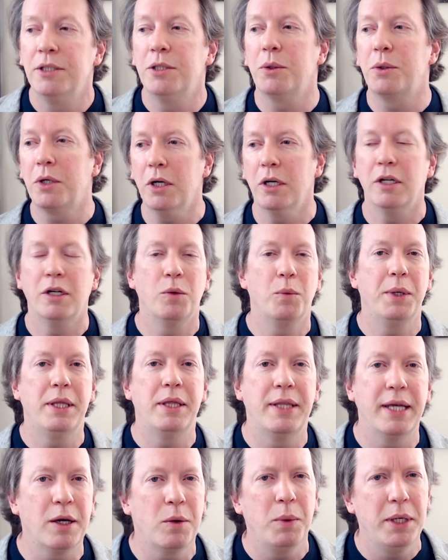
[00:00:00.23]
So good. We
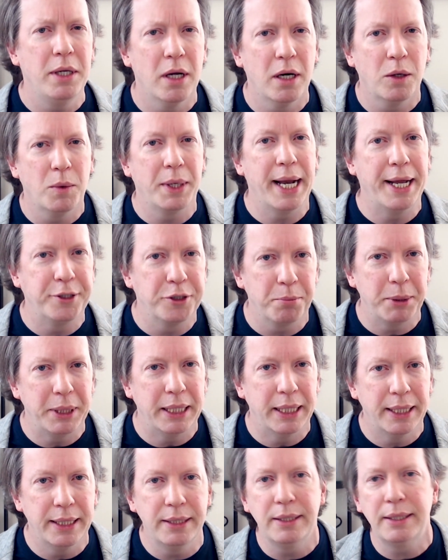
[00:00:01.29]
think we know what
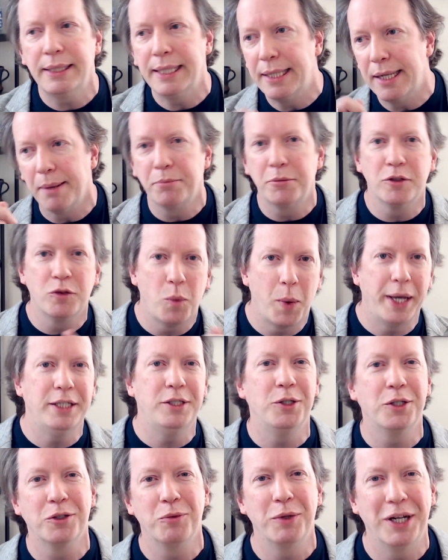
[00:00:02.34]
entropy is, the number of
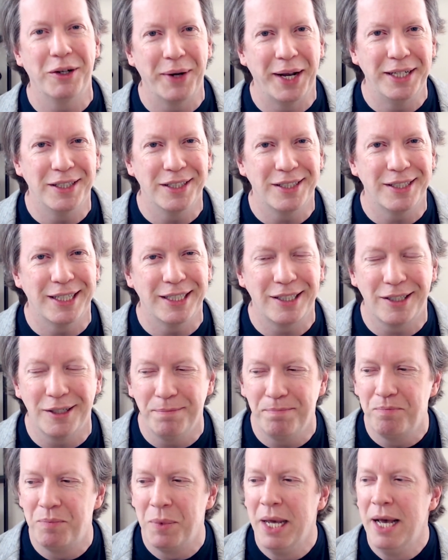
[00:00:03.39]
ways you can rearrange a
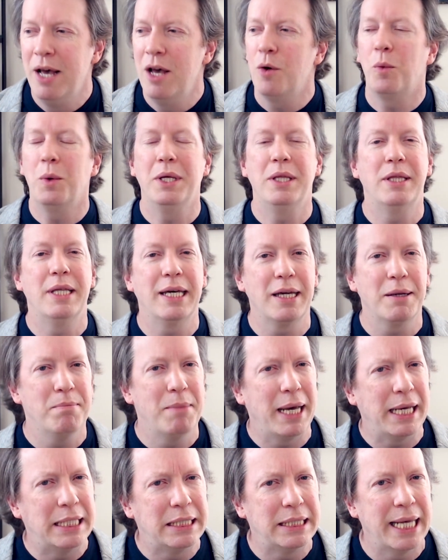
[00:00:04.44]
system. We think it
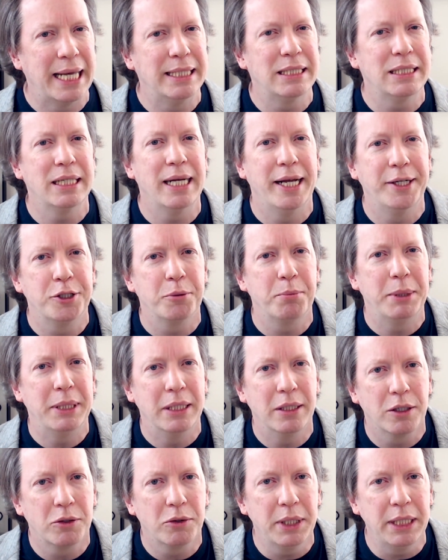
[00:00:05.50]
makes sense that entropy
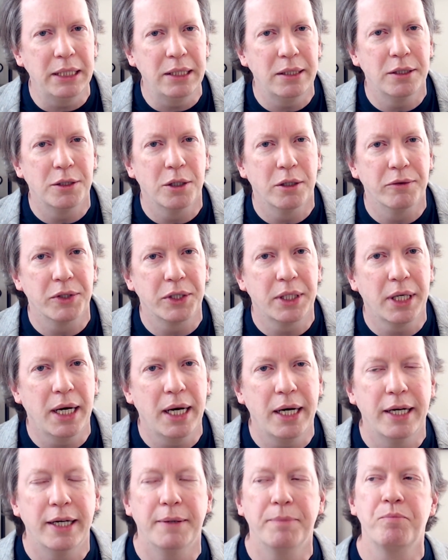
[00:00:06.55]
increases over
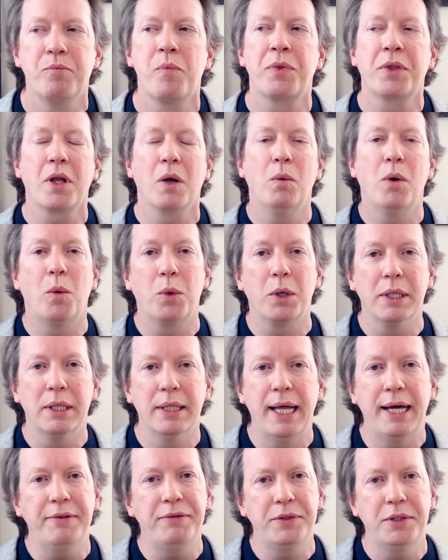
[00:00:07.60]
time. What we're
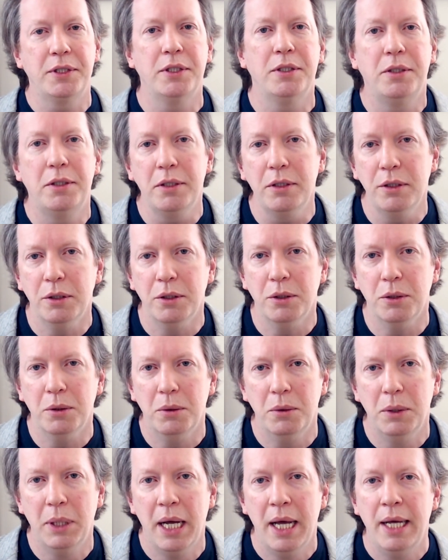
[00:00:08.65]
left to
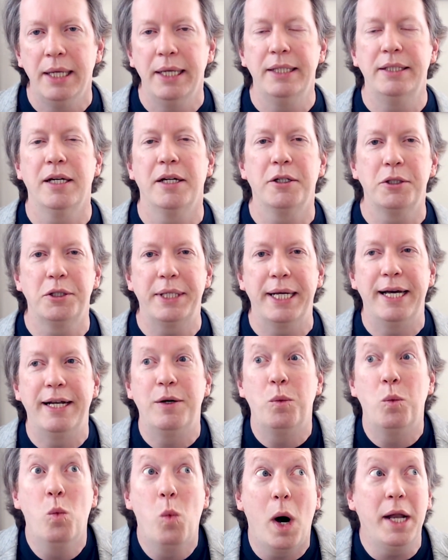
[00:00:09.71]
do is
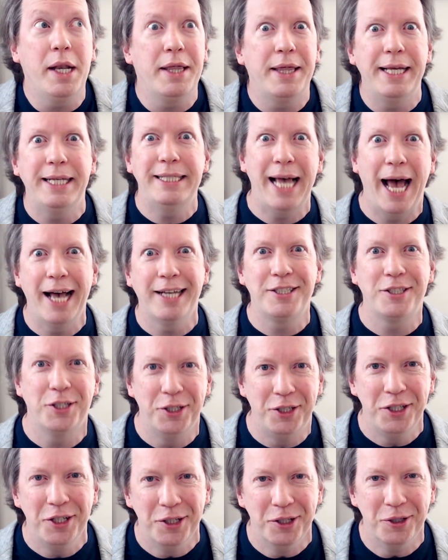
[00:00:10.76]
understand what this has
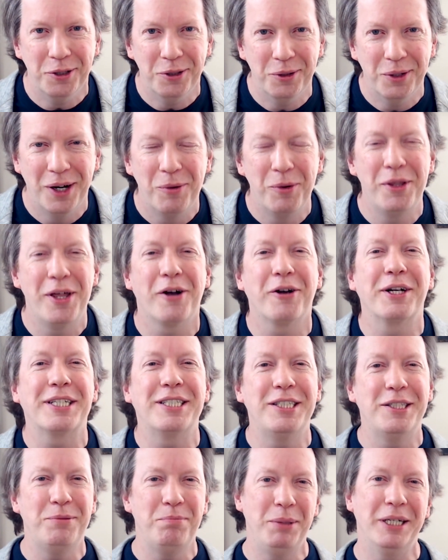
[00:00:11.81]
to do with our
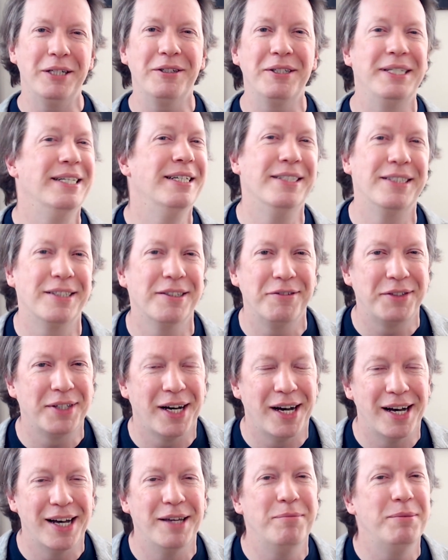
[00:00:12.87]
experience of
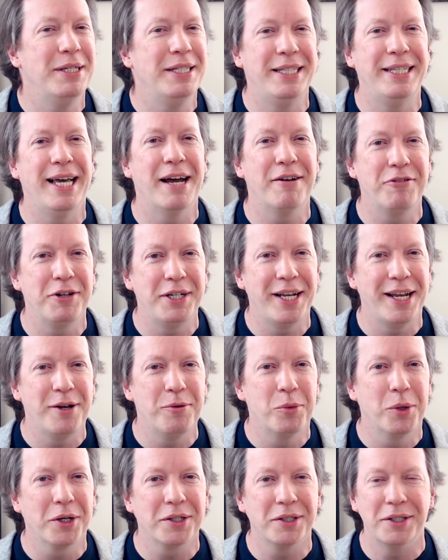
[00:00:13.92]
time in the everyday
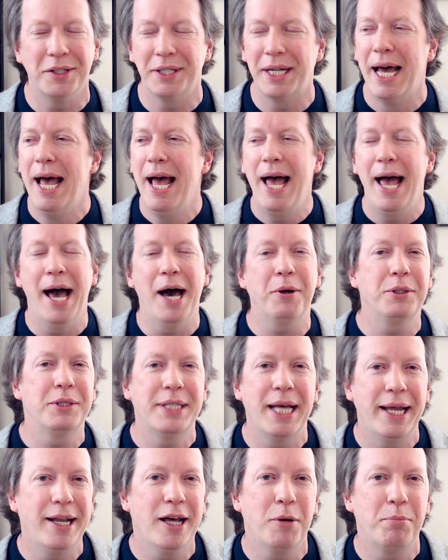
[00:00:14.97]
world. How does
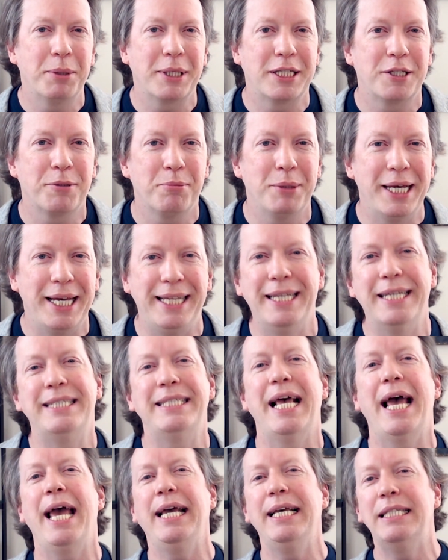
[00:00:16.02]
that help explain
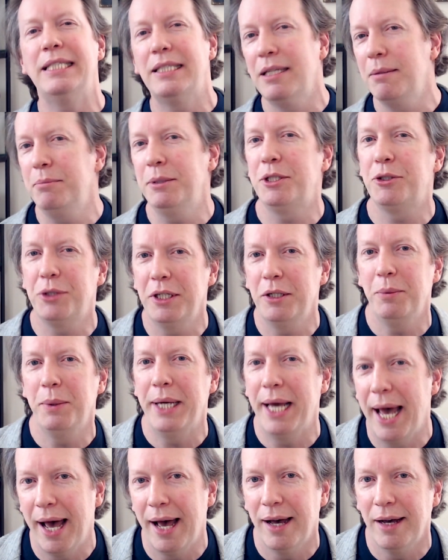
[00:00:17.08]
this asymmetry
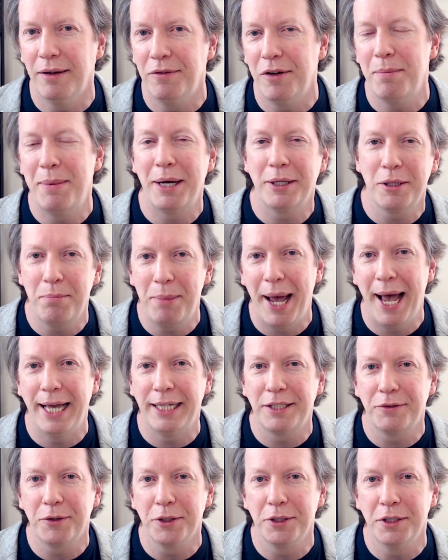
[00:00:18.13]
we have about the
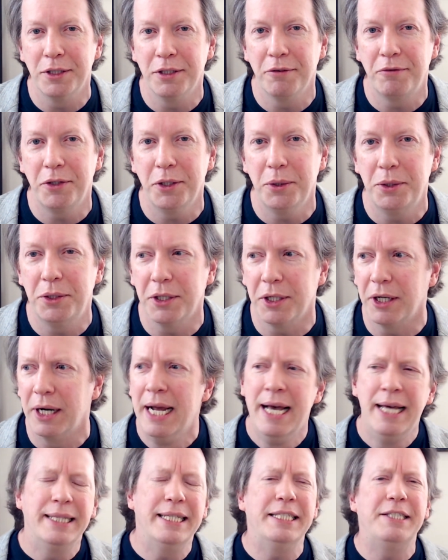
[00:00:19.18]
past versus the future?
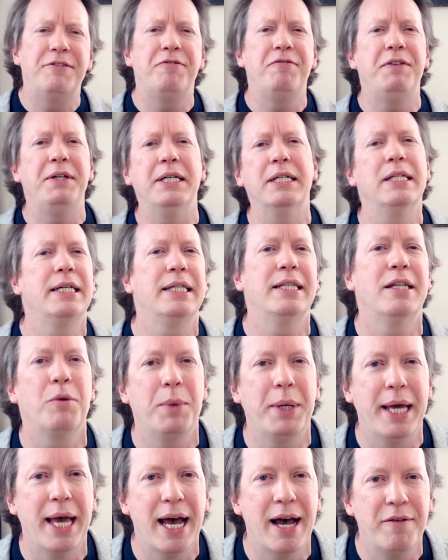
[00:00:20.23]
This feeling that
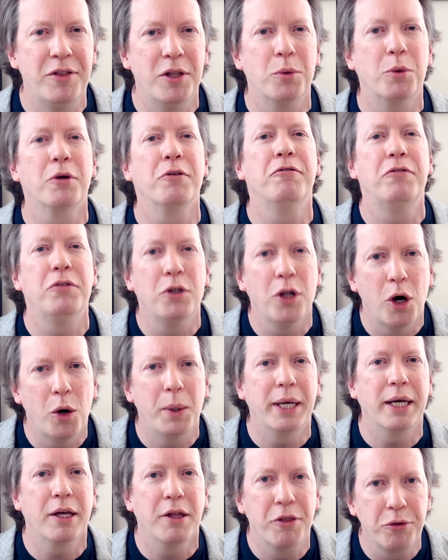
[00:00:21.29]
we have that we're
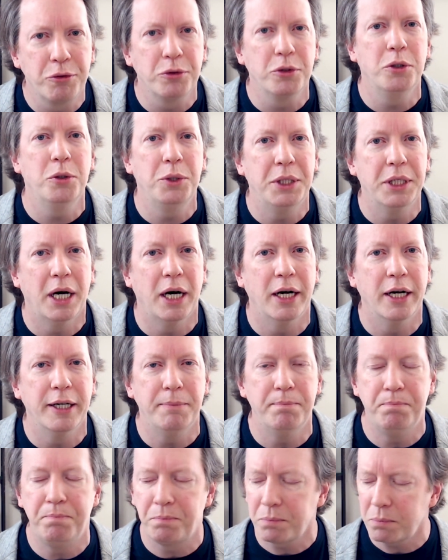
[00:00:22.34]
flowing through
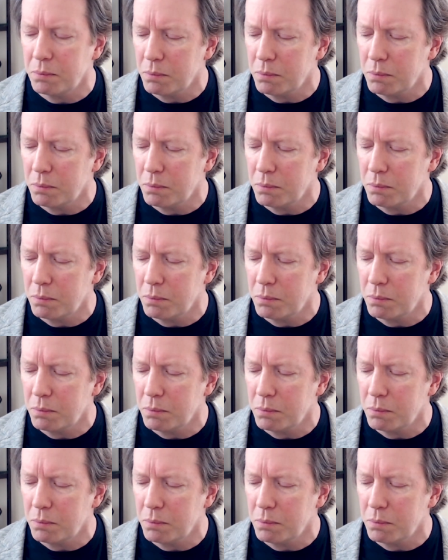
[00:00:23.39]
time.